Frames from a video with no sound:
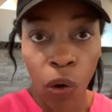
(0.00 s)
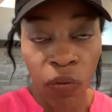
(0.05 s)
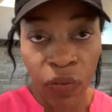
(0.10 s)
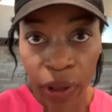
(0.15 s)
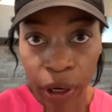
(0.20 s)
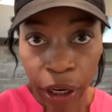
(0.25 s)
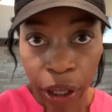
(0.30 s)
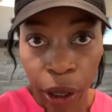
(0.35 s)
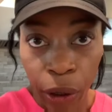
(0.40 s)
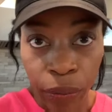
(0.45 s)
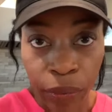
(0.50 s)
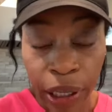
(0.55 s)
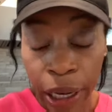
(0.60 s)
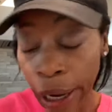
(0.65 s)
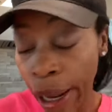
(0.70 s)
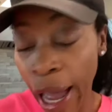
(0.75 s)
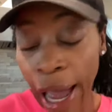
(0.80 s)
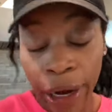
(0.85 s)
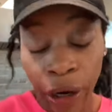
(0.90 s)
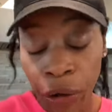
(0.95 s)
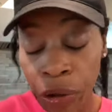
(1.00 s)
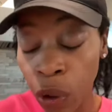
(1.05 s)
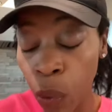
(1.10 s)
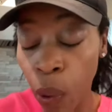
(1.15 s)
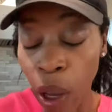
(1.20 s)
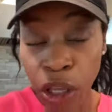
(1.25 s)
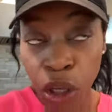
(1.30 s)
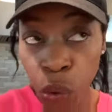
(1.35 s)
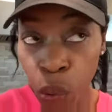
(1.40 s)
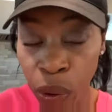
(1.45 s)
video. And I don't know
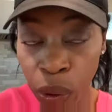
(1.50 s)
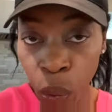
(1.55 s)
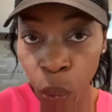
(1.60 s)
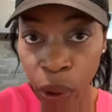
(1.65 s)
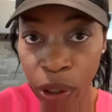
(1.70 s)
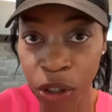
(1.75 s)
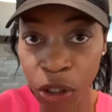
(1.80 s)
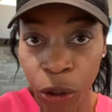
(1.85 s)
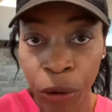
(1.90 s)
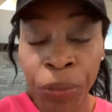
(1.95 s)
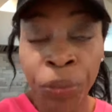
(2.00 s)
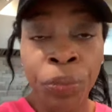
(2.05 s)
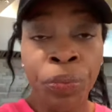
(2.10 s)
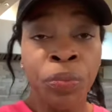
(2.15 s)
why you wouldn't want to.